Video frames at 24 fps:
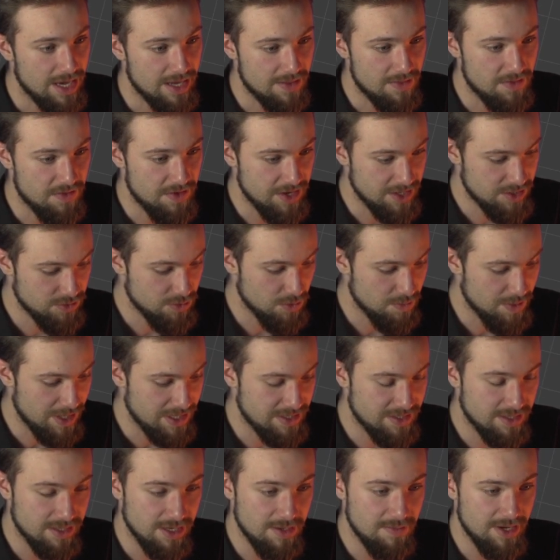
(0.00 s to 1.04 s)
and this will
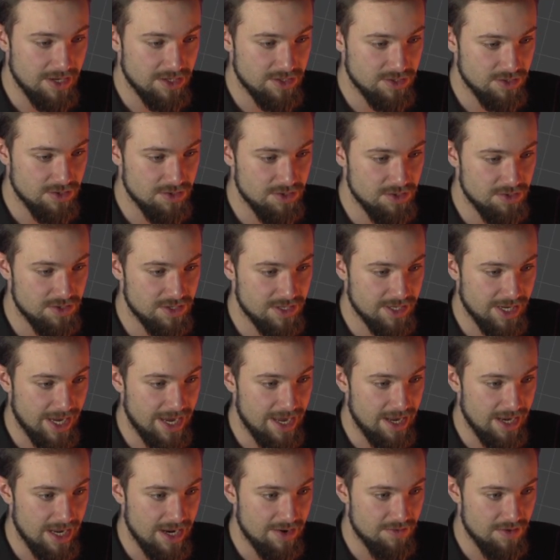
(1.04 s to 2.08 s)
basically make sure you
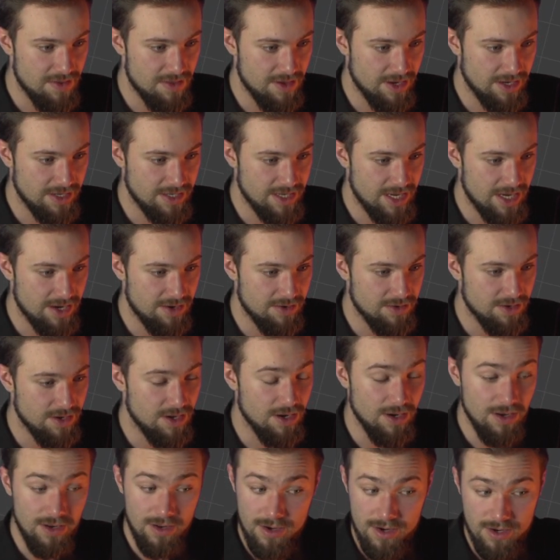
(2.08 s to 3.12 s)
scale everything down
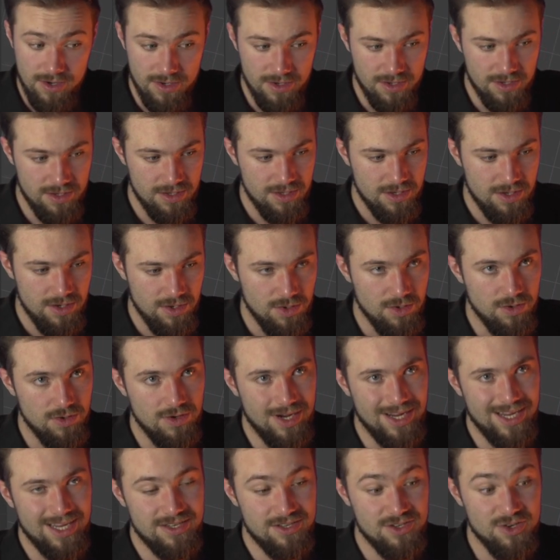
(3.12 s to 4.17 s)
along,
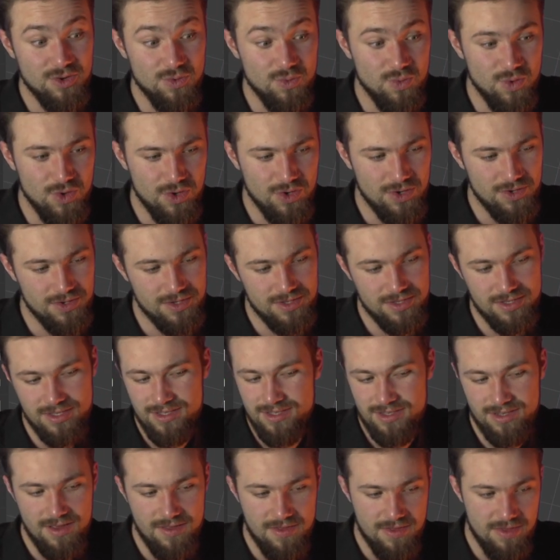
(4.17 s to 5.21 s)
or I guess
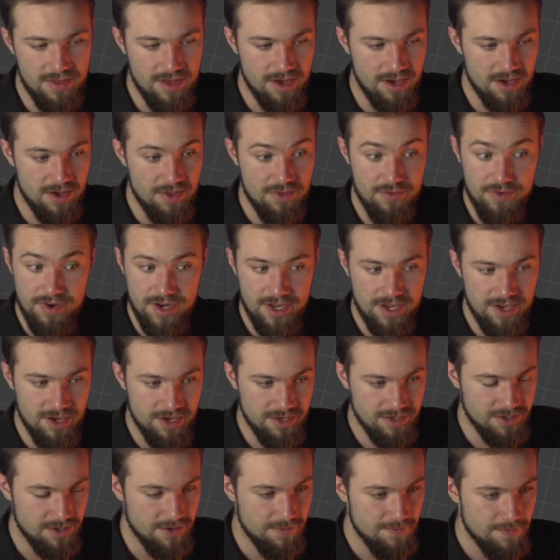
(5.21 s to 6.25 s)
towards, the 3D
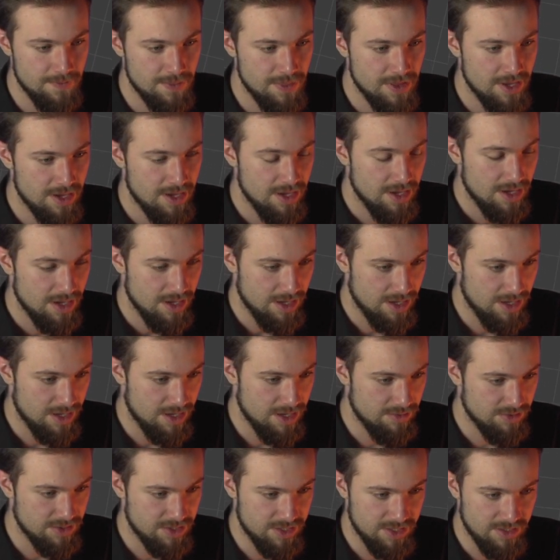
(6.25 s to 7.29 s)
cursor,
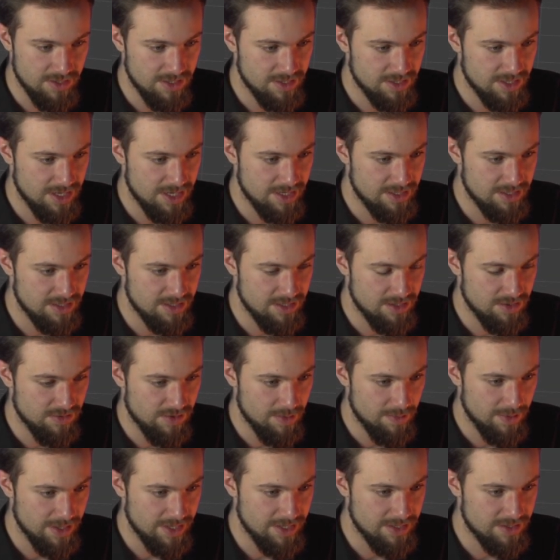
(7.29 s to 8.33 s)
which in this case is in the
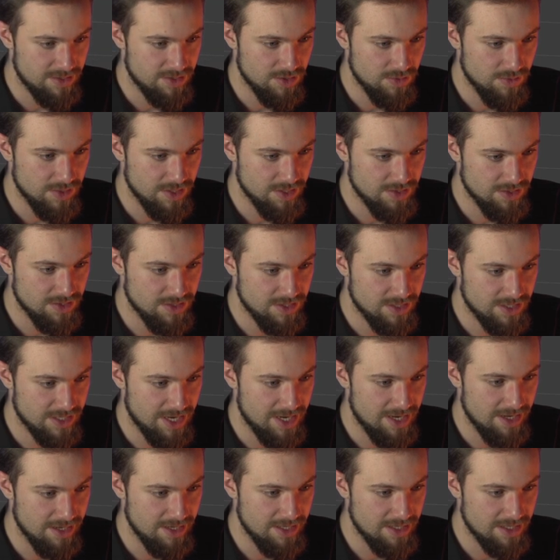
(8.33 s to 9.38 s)
right place. So we'll just
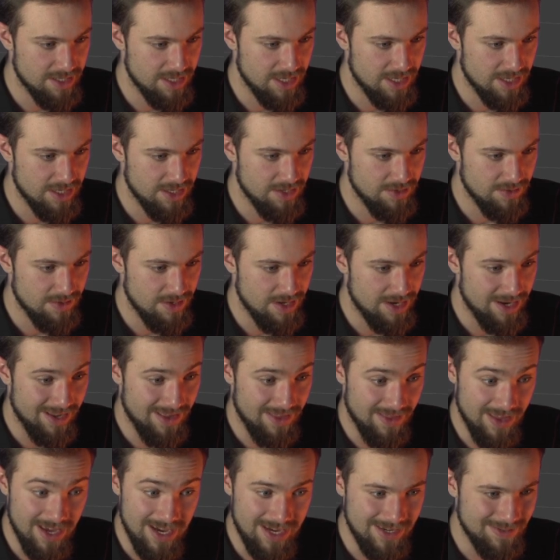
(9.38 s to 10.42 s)
scale it down
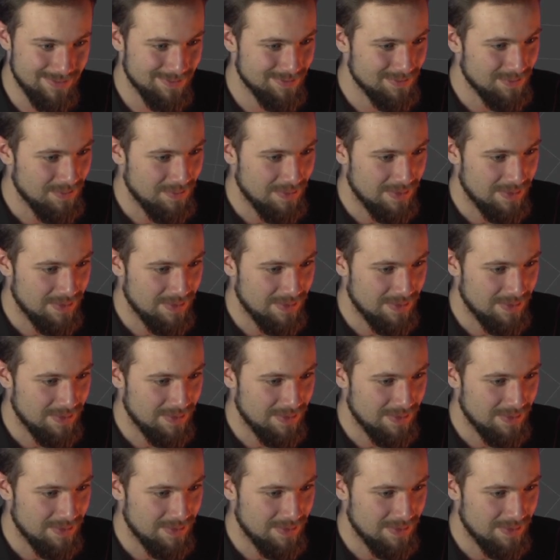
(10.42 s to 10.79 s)
like that.